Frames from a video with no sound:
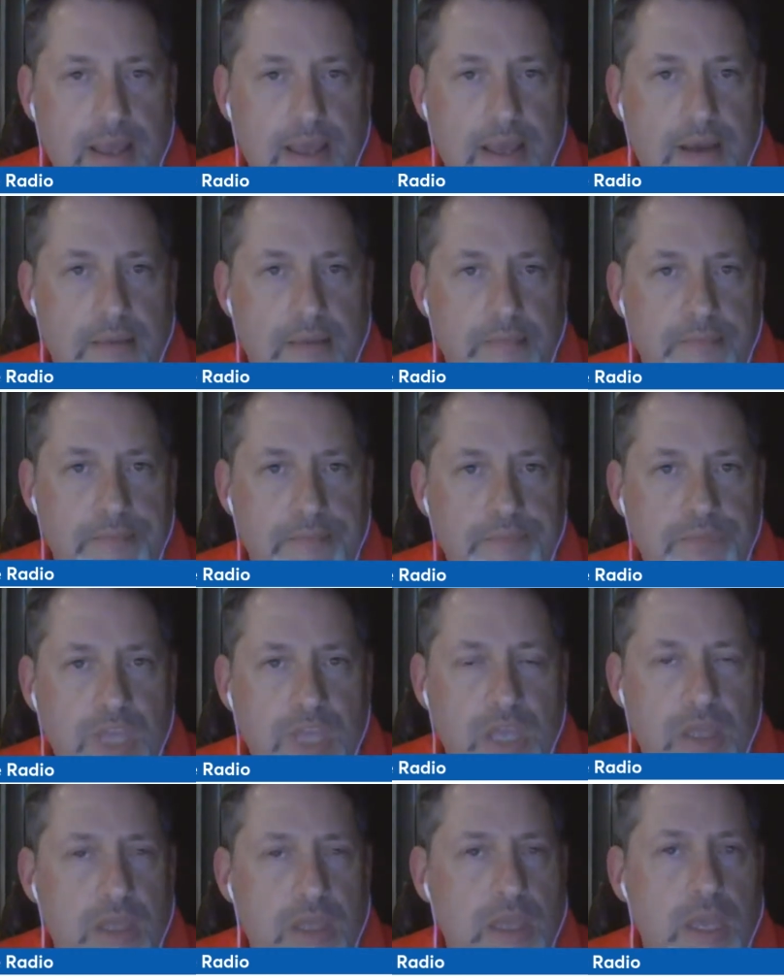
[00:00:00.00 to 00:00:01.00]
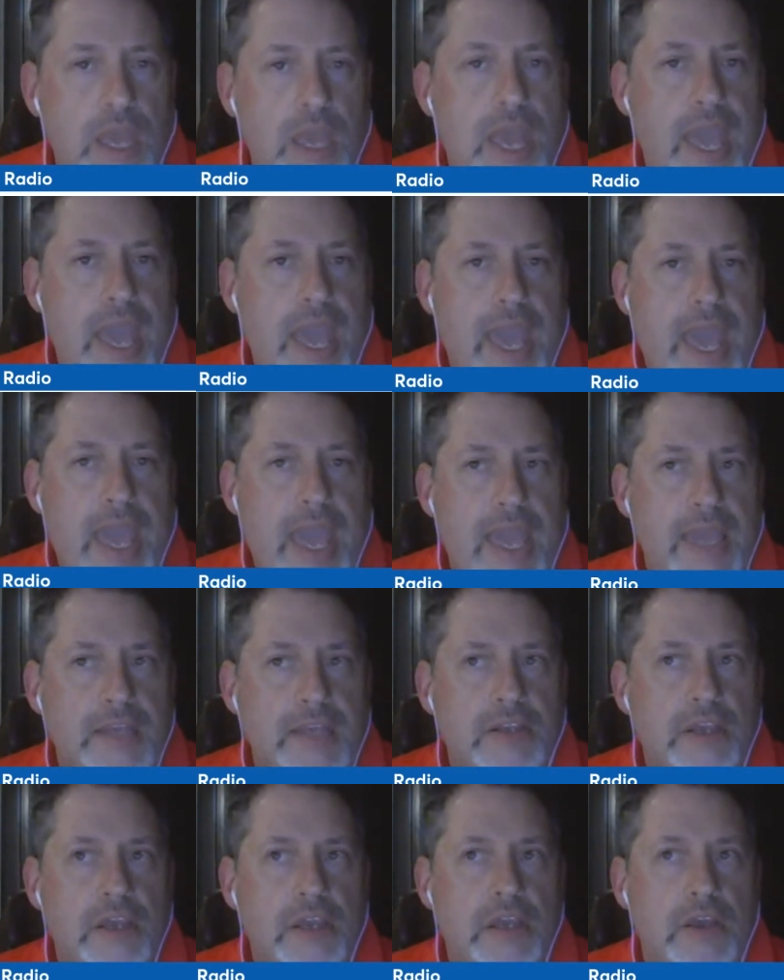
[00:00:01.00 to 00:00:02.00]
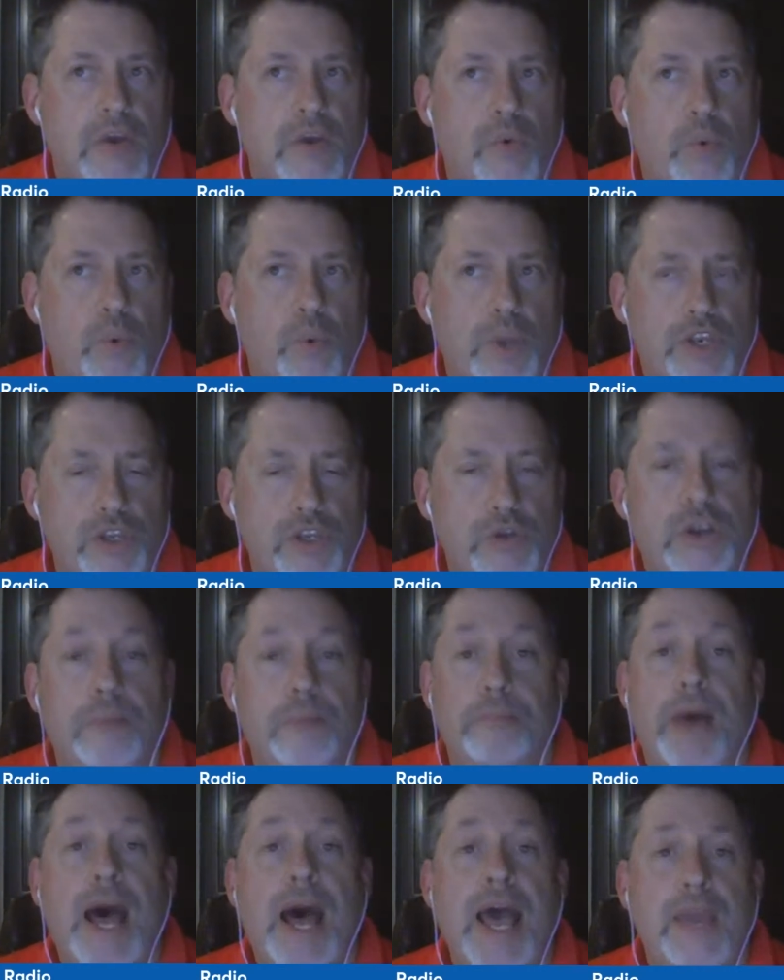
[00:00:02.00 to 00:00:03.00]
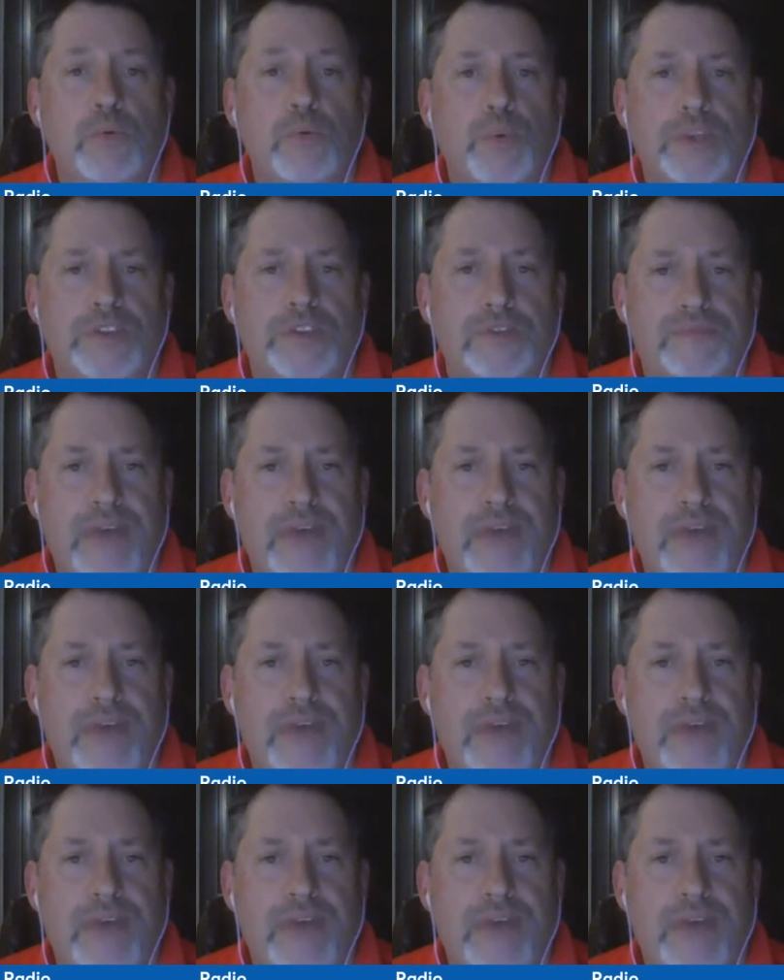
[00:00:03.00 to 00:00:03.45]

And when you combine with